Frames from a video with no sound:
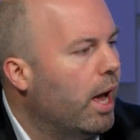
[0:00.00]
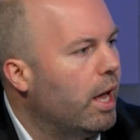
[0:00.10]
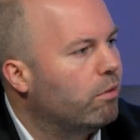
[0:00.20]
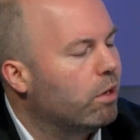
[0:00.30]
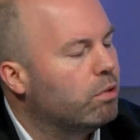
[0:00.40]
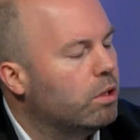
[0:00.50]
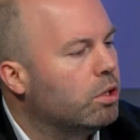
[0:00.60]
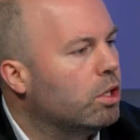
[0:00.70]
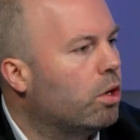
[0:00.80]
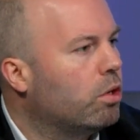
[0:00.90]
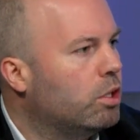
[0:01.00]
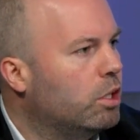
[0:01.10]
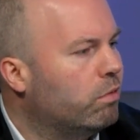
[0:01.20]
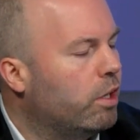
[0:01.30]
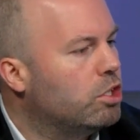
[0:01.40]
If we look at audit
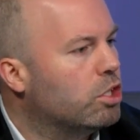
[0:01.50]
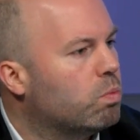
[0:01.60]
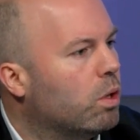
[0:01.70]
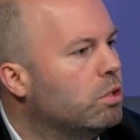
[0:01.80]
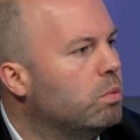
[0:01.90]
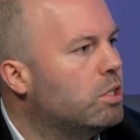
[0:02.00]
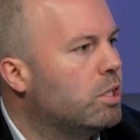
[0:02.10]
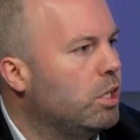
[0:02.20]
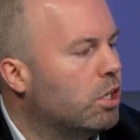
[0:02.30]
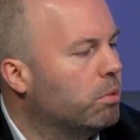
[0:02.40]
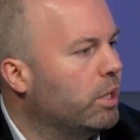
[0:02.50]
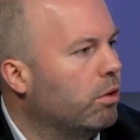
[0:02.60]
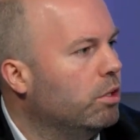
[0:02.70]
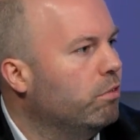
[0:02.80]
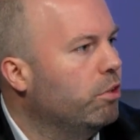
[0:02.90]
interventions, what do we see coming
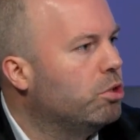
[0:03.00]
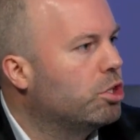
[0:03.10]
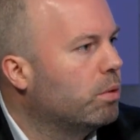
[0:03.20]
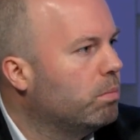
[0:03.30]
down in the future?